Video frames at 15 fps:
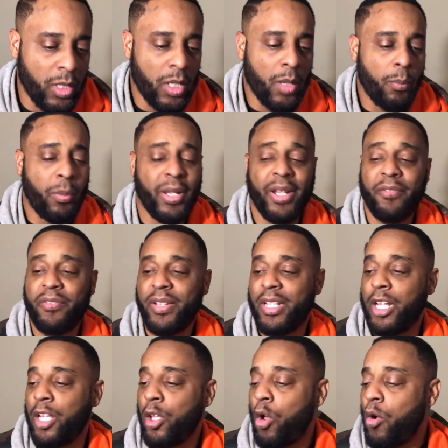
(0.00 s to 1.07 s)
But the
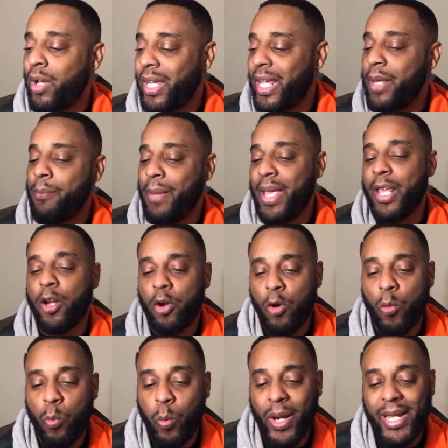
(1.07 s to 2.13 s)
longer he made her
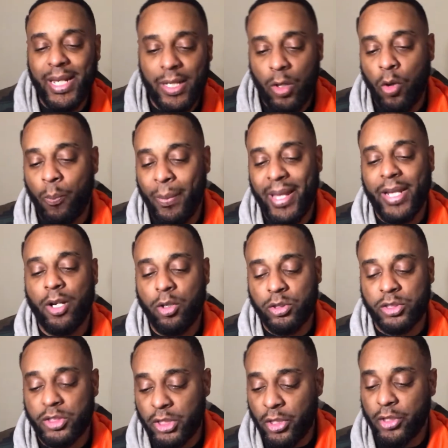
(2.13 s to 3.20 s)
wait or made her
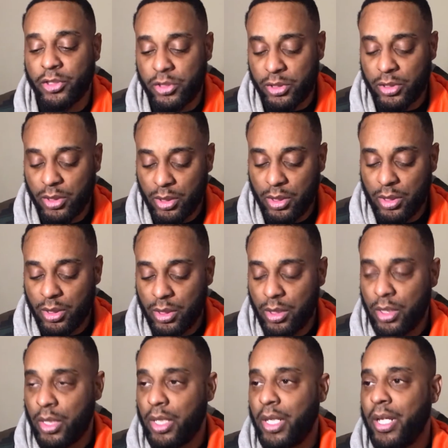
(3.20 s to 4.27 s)
search,
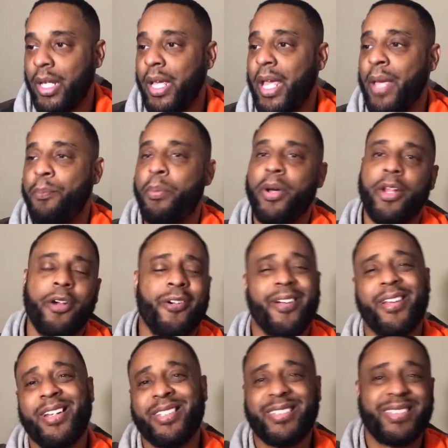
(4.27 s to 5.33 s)
it put her in
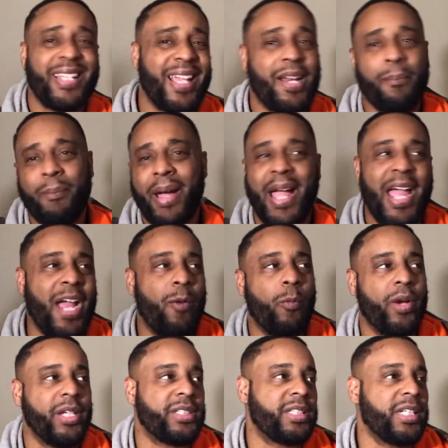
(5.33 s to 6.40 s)
a state of mind
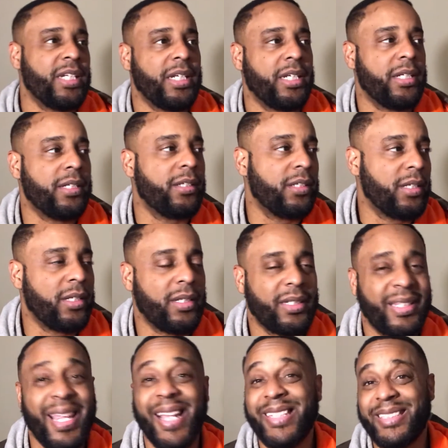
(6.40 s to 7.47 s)
where she
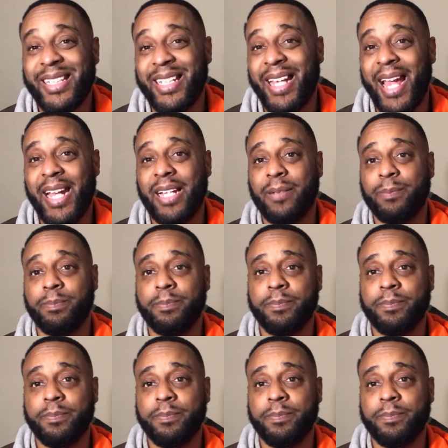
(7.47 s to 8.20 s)
thinks she like him.